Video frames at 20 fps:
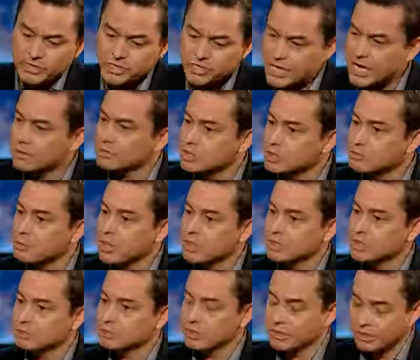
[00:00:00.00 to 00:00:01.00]
share
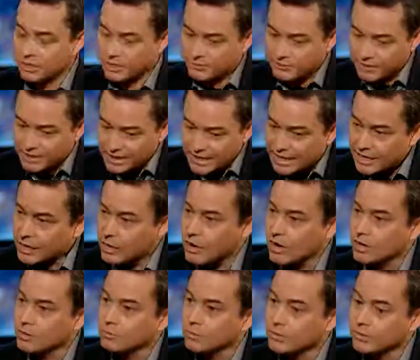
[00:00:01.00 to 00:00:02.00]
responsibility for getting
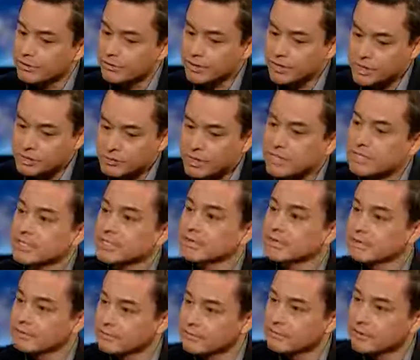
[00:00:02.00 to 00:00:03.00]
on with
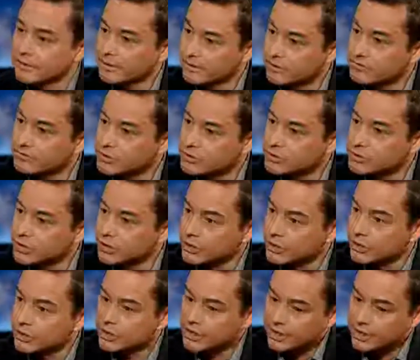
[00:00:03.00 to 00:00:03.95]
addressing the future,